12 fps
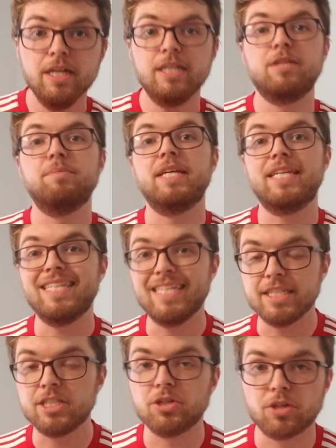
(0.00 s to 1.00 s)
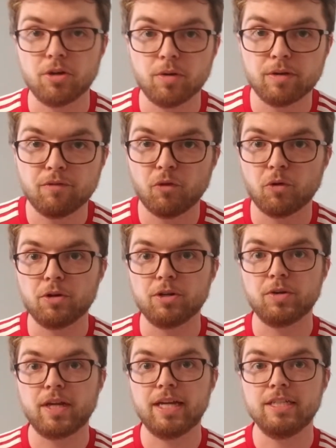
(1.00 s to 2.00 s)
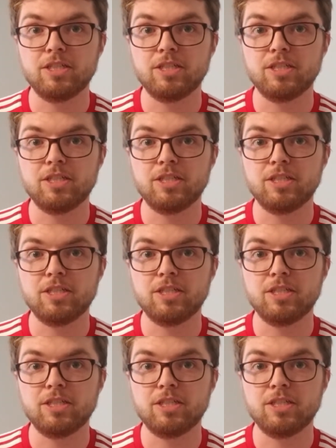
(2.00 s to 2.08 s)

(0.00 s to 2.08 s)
to make it easier going forward, okay?